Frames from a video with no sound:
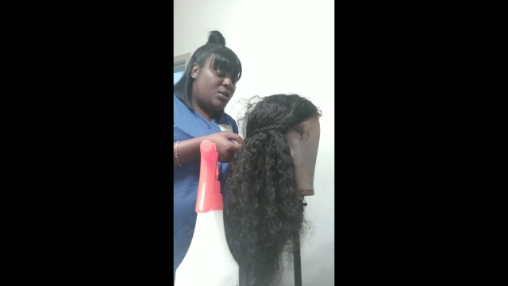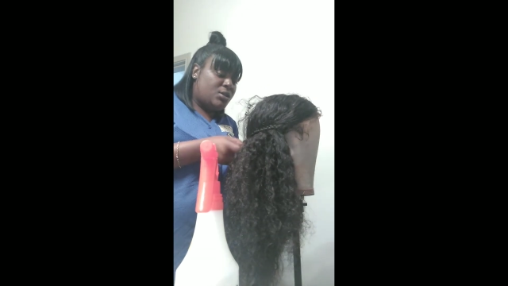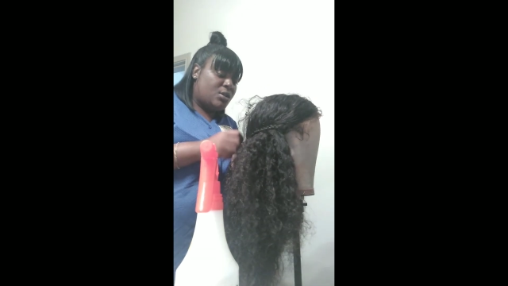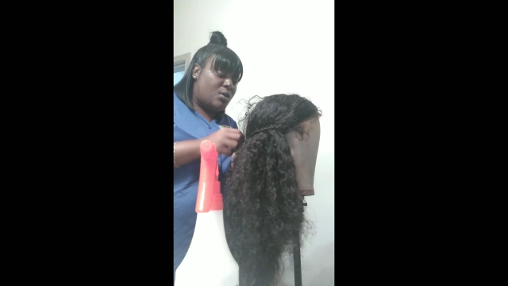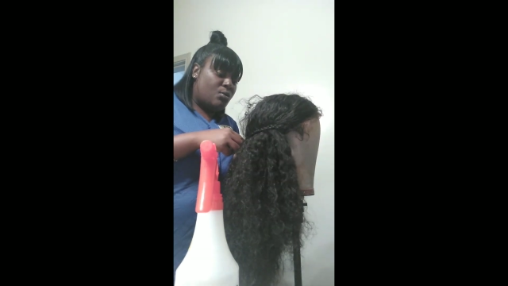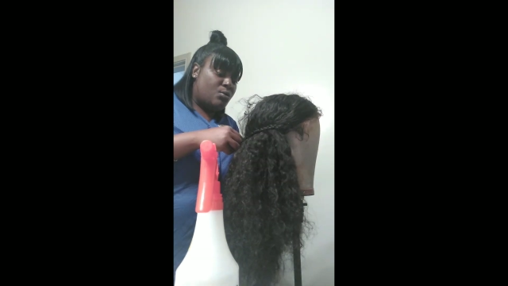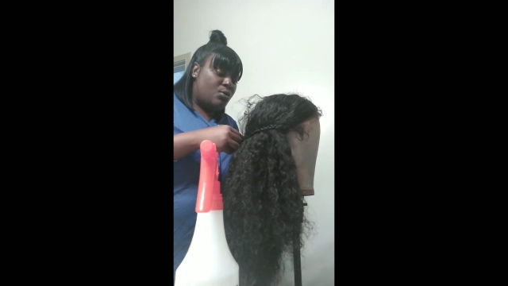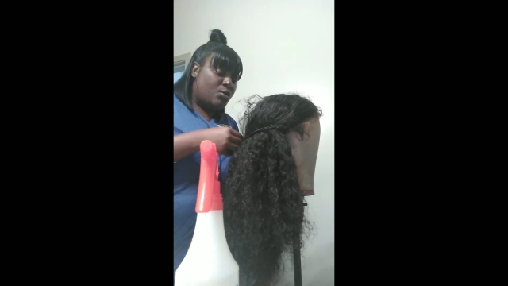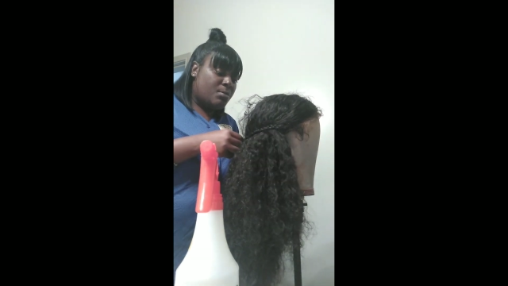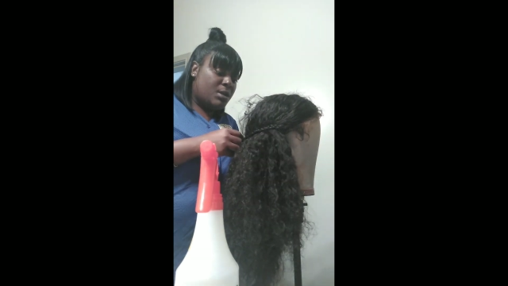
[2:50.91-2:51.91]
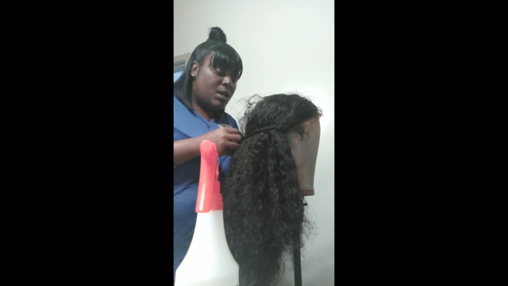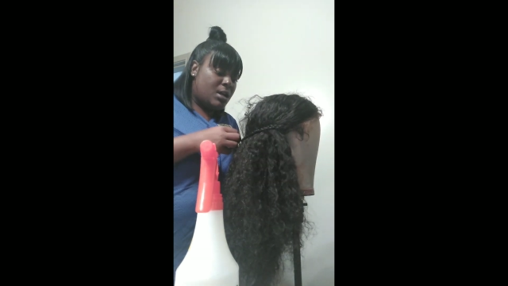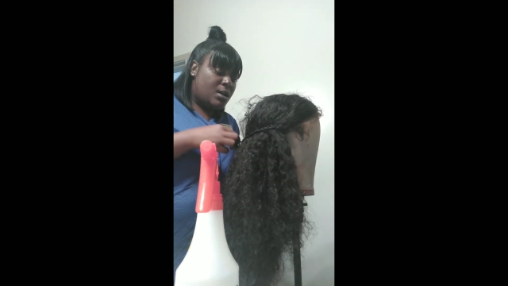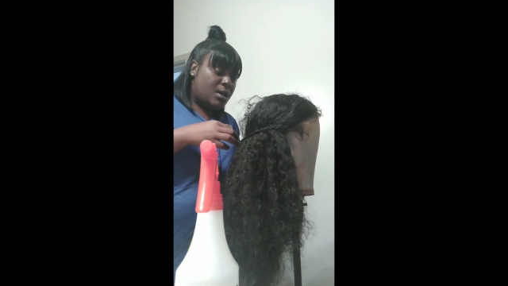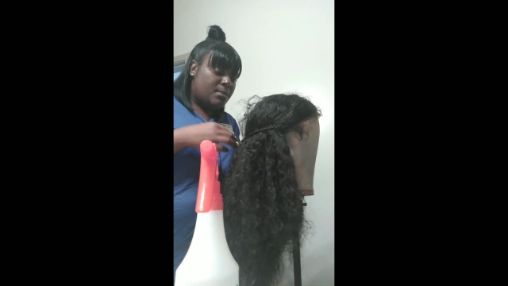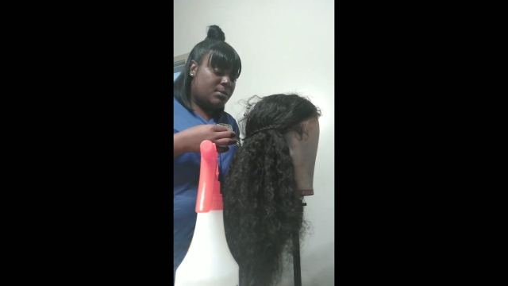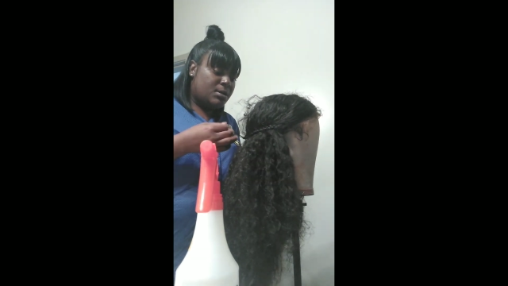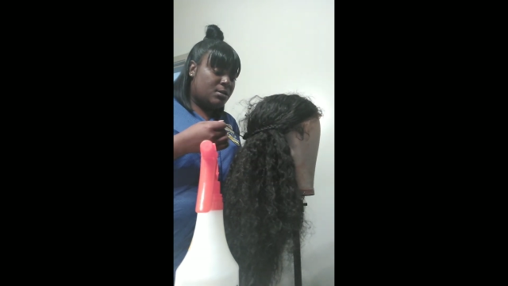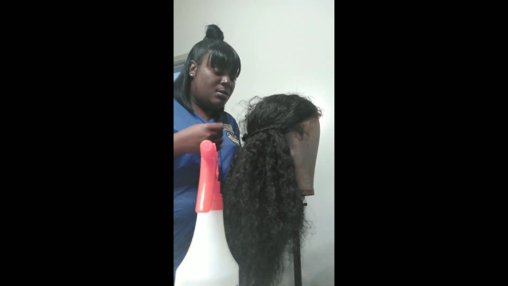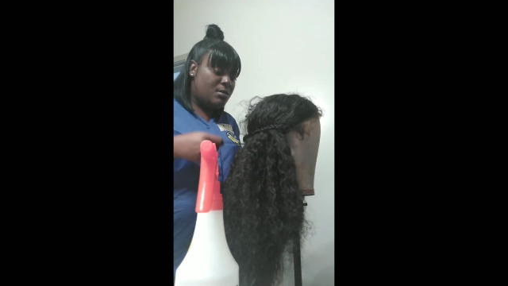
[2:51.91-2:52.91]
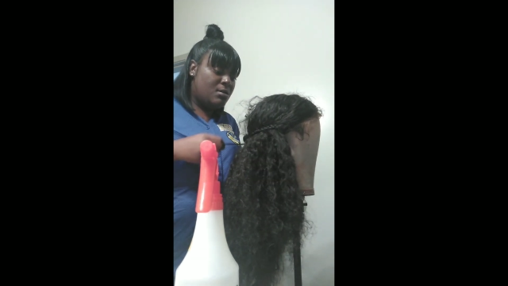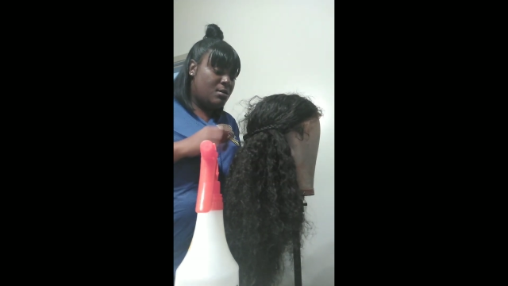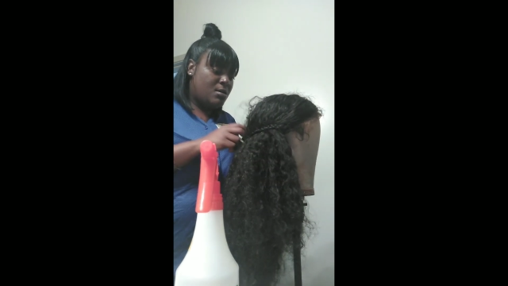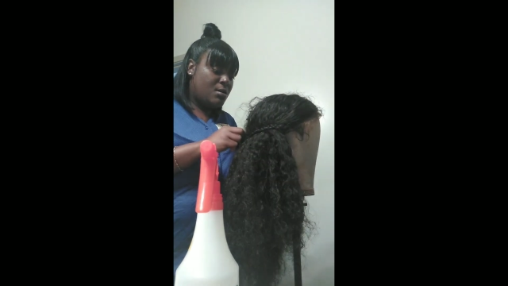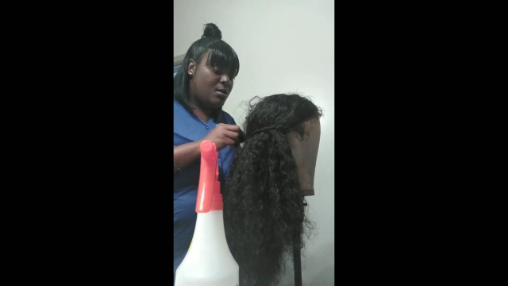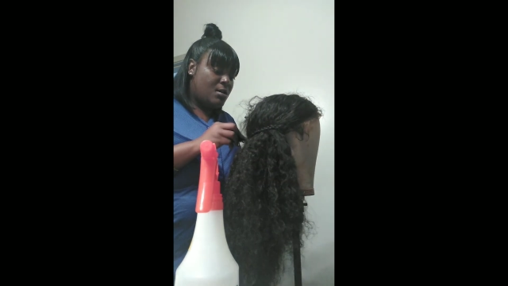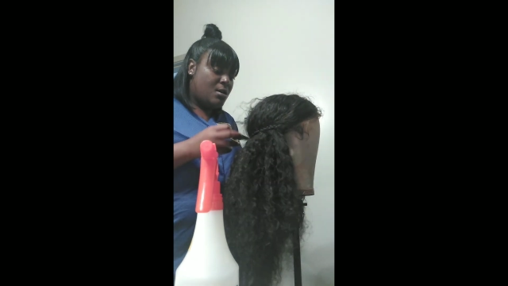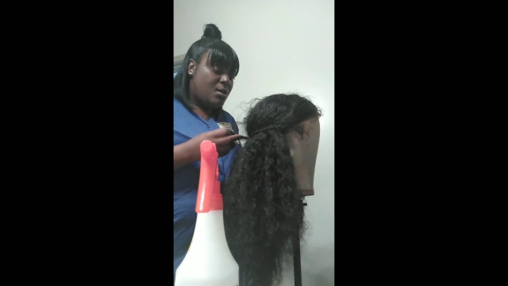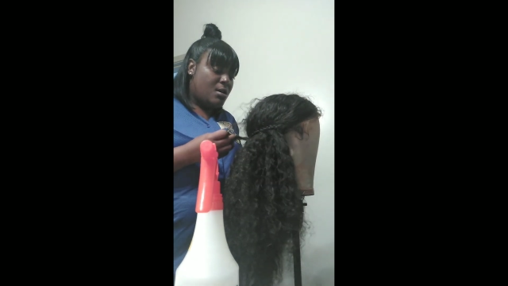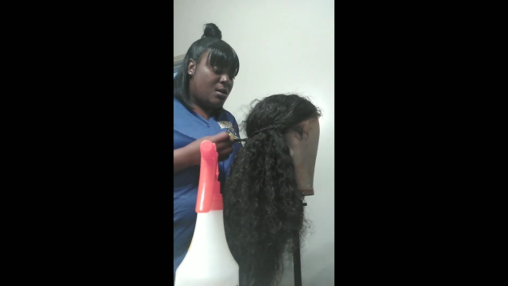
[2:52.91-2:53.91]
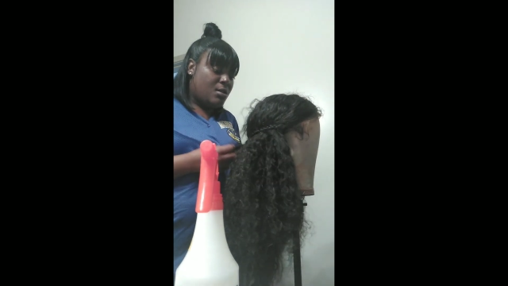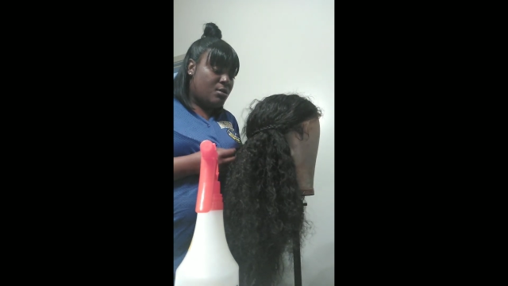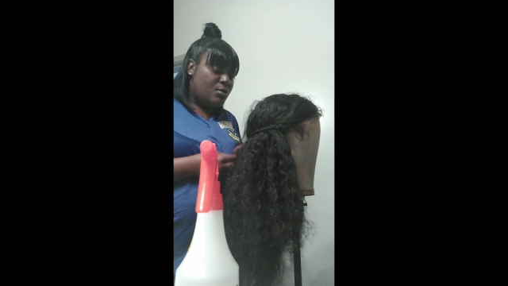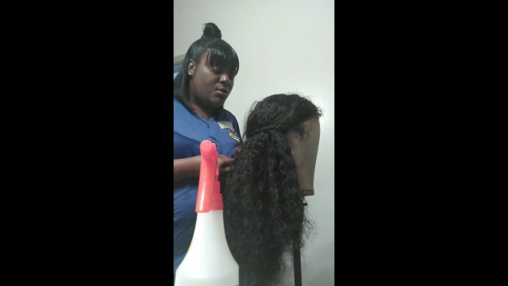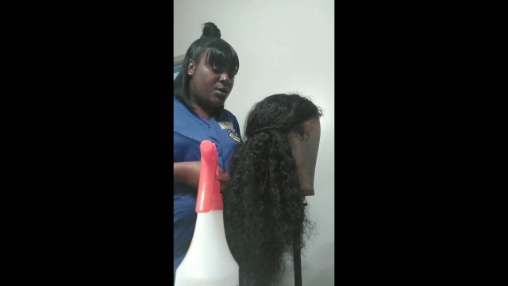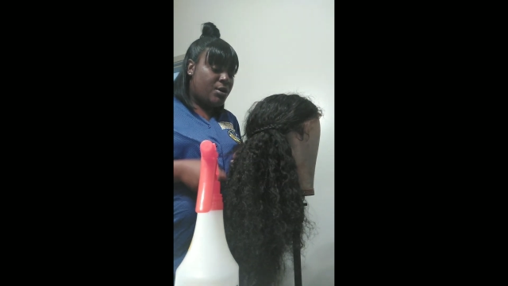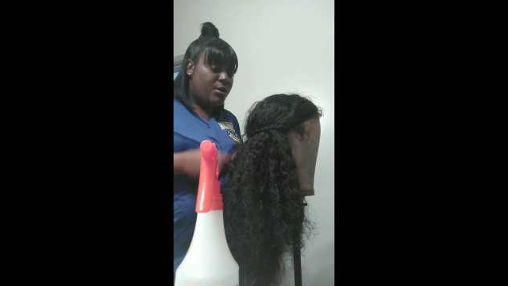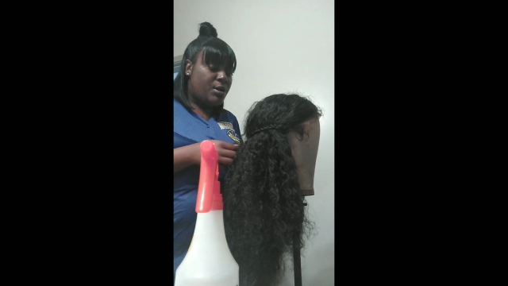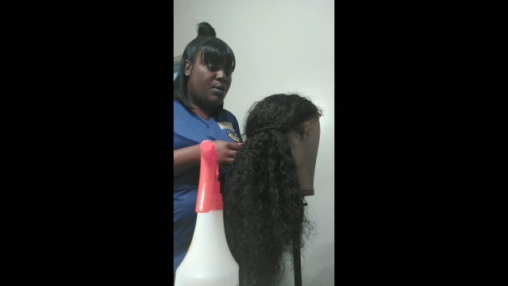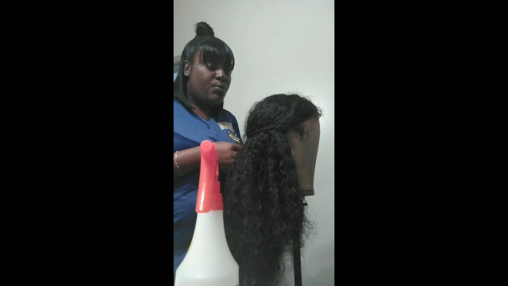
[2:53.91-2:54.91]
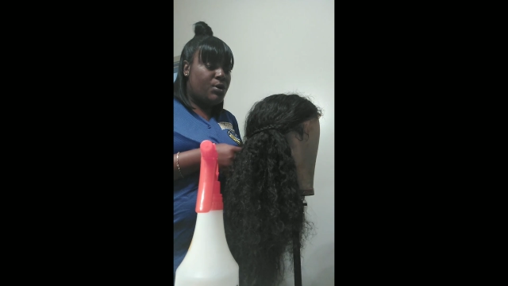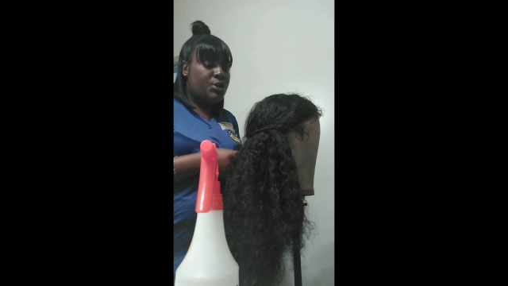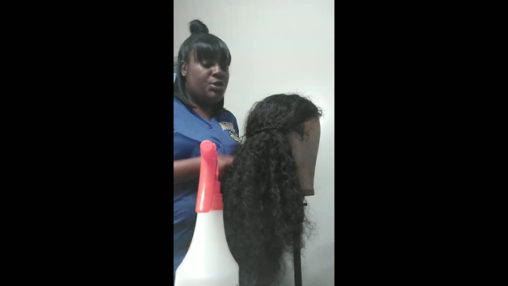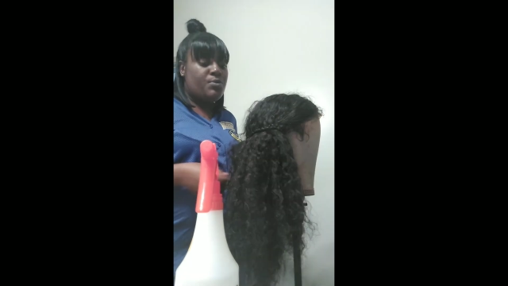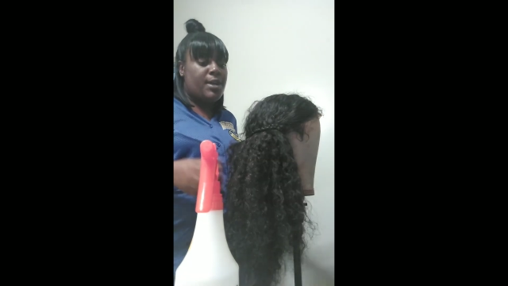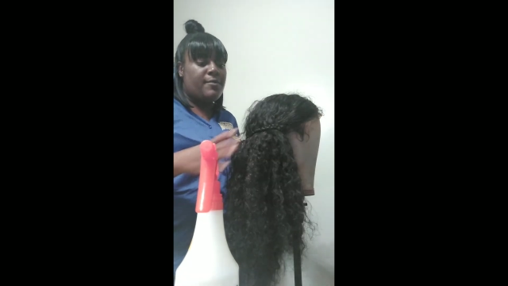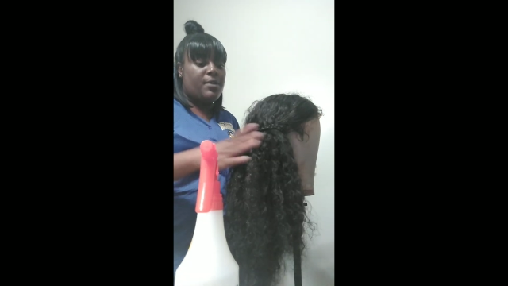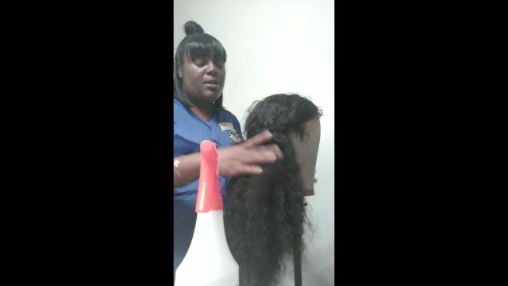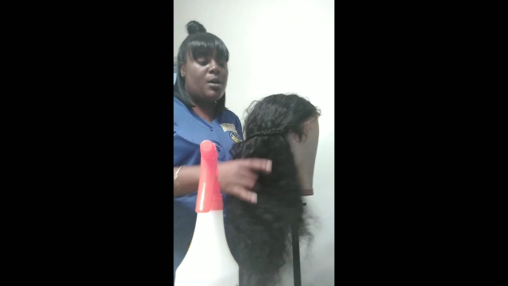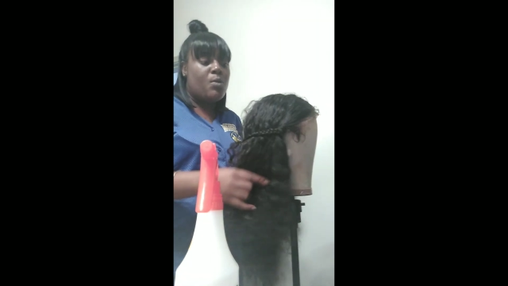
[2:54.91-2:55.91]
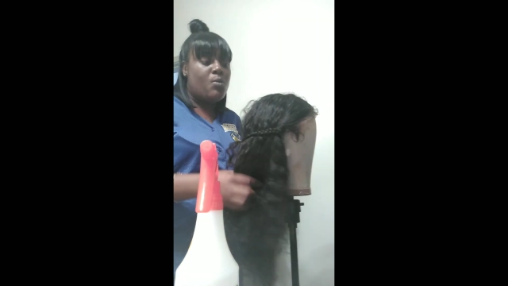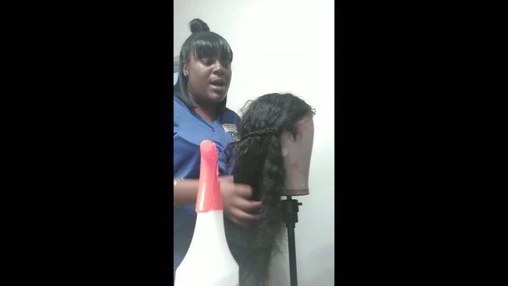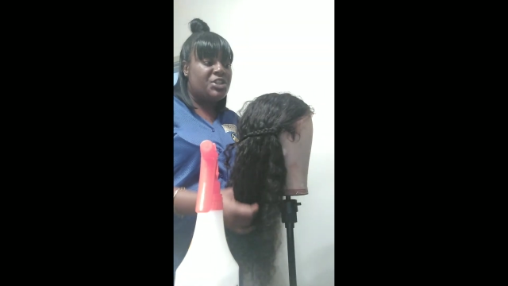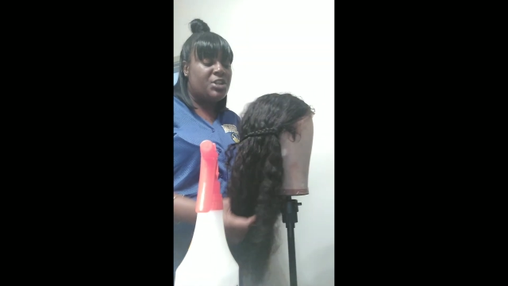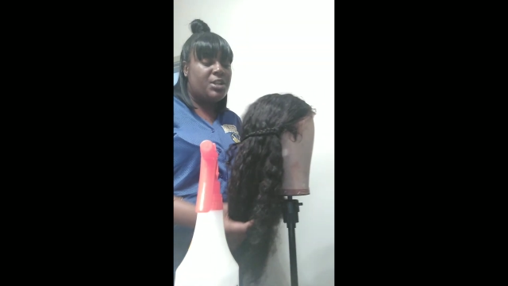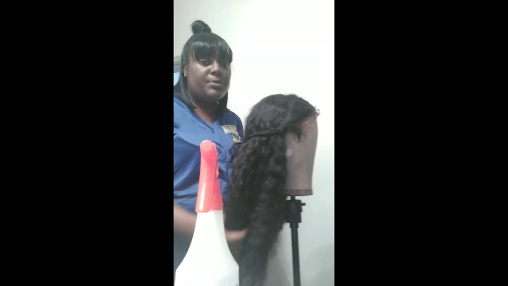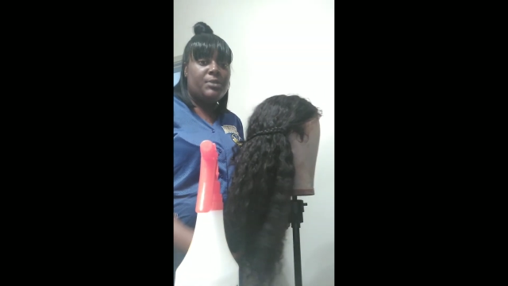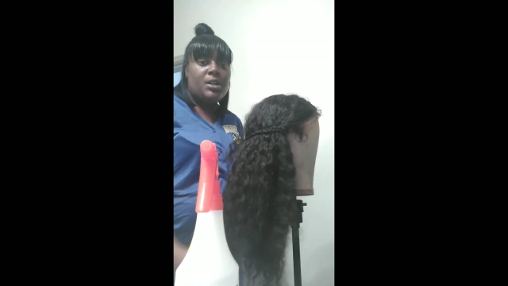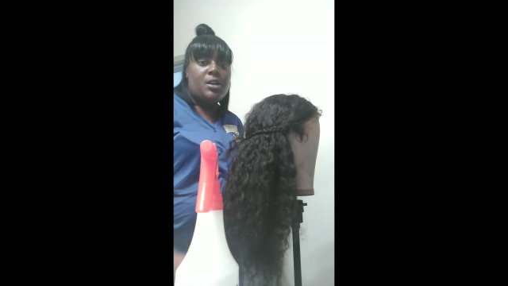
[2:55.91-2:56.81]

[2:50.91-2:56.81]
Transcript: So normally it comes a little curly. Once you wave it, wash it,